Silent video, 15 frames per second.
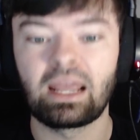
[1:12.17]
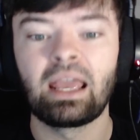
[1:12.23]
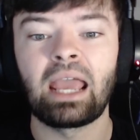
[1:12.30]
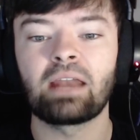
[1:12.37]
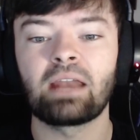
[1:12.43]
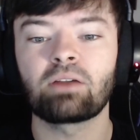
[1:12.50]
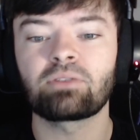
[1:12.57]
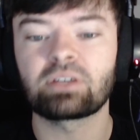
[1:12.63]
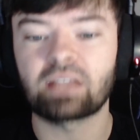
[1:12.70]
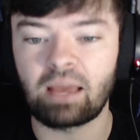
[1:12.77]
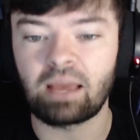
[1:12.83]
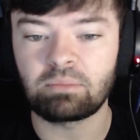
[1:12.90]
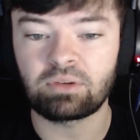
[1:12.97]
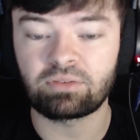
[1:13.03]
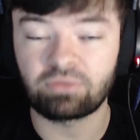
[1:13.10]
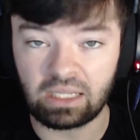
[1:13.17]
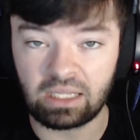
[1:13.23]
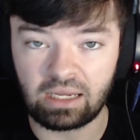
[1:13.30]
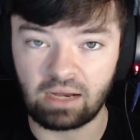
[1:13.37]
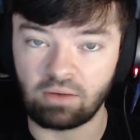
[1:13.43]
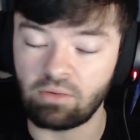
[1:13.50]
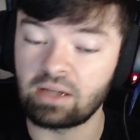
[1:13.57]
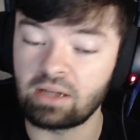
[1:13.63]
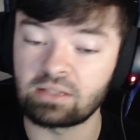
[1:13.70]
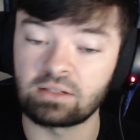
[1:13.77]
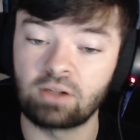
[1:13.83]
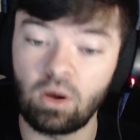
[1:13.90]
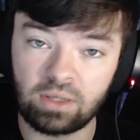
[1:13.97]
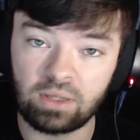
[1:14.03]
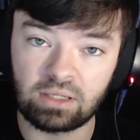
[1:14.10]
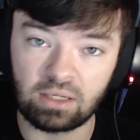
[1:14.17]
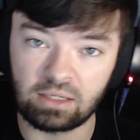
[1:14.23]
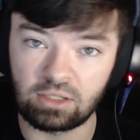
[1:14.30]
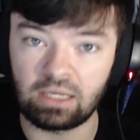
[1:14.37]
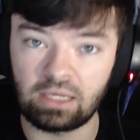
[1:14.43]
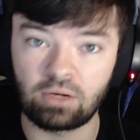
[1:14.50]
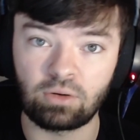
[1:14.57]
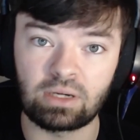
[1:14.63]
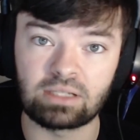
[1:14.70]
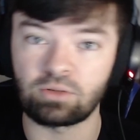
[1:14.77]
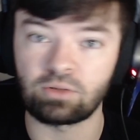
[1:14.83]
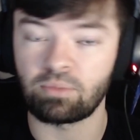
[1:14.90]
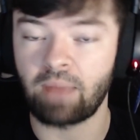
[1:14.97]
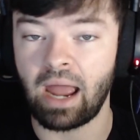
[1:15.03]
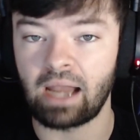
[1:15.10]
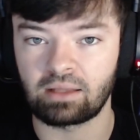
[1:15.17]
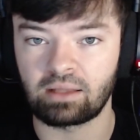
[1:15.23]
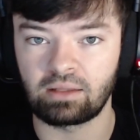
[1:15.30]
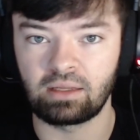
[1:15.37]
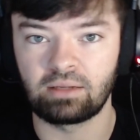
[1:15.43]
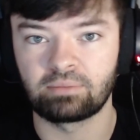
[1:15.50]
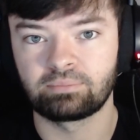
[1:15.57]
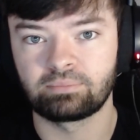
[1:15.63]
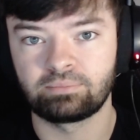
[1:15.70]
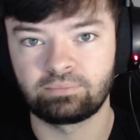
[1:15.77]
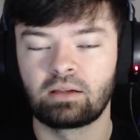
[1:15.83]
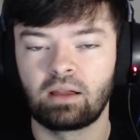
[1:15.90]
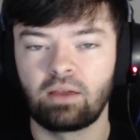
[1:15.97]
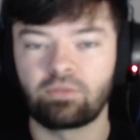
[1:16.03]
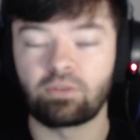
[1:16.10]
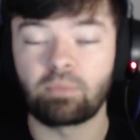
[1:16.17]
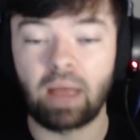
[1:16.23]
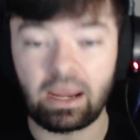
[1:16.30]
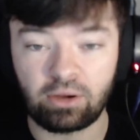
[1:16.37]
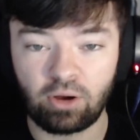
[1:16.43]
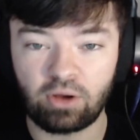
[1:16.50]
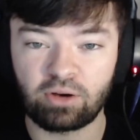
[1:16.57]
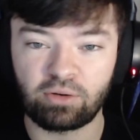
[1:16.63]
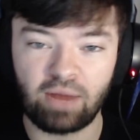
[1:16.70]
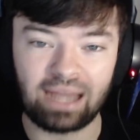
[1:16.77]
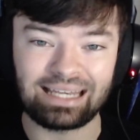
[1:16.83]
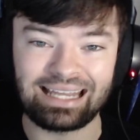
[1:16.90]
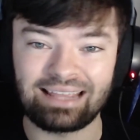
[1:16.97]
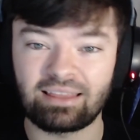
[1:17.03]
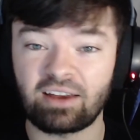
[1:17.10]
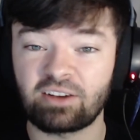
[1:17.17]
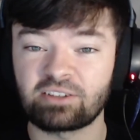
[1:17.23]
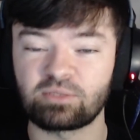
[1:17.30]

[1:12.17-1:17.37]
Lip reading: and over time your flick error is going to decrease dramatically. For micro-correcting, there is